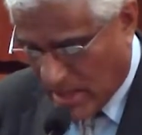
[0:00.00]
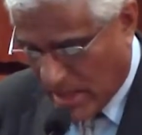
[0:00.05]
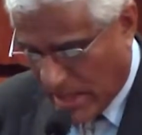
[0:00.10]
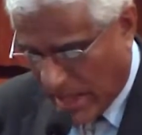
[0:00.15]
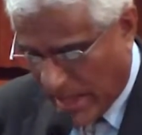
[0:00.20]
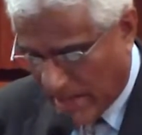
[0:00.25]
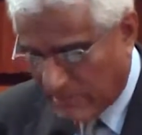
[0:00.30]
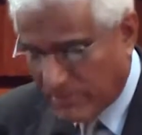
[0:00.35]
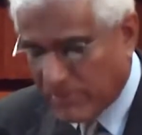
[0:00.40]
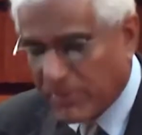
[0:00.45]

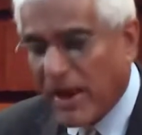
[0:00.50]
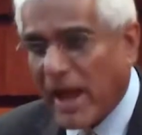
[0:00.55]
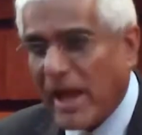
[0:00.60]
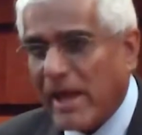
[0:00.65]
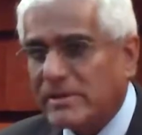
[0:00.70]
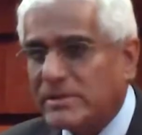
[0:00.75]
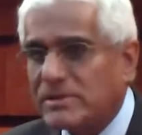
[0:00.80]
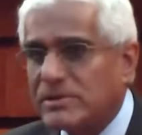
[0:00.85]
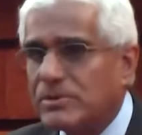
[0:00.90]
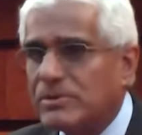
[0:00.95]
And
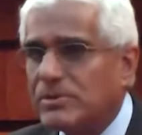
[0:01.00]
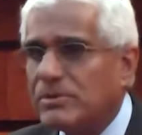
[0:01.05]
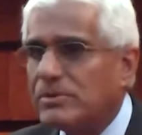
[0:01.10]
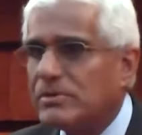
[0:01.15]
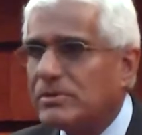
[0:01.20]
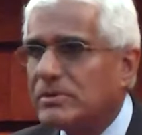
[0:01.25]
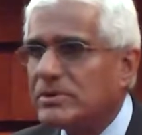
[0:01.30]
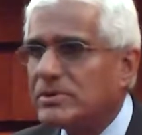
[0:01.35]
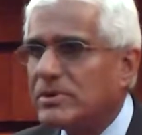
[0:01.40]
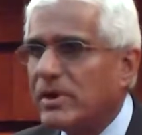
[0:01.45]
prior to
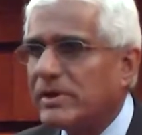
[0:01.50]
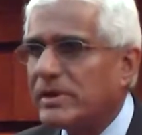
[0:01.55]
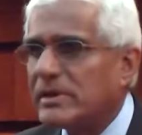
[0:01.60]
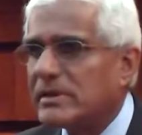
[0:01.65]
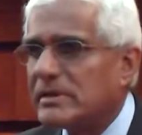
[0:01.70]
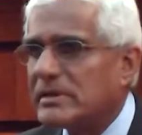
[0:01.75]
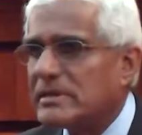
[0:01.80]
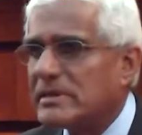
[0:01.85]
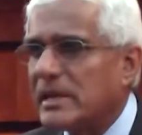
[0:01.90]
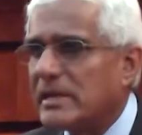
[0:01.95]
joining
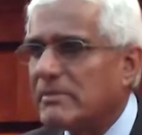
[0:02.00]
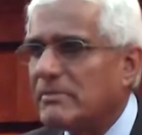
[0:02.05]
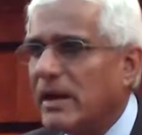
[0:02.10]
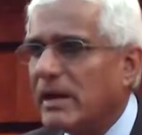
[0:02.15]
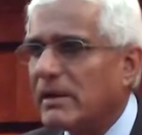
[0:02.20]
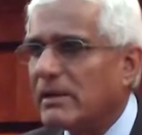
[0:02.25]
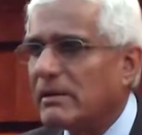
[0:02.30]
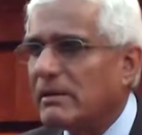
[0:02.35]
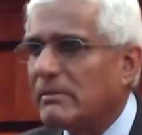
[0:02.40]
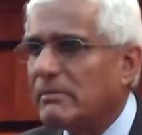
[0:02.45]
the State
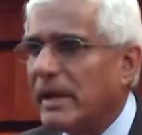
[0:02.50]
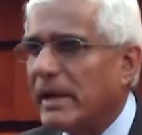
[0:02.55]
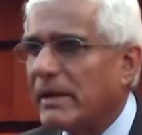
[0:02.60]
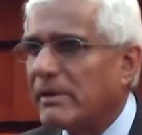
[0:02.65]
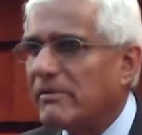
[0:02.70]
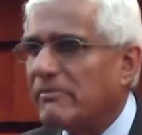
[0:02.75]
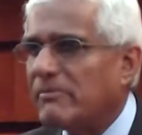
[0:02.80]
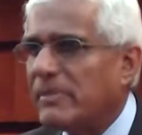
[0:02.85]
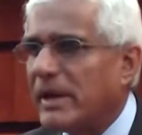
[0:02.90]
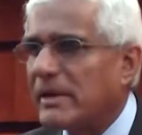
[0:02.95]
Bank
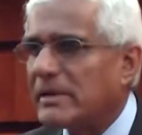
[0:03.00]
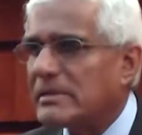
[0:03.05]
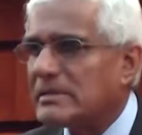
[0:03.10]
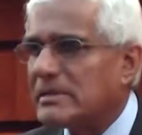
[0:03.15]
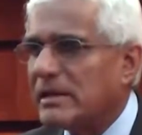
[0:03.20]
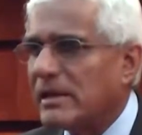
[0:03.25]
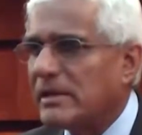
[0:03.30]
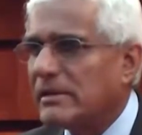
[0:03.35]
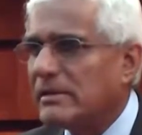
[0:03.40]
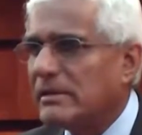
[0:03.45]
of
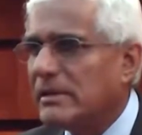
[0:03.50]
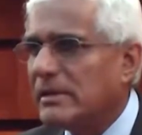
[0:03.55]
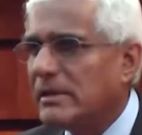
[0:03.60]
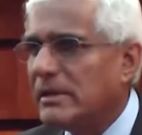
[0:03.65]
Pakistan,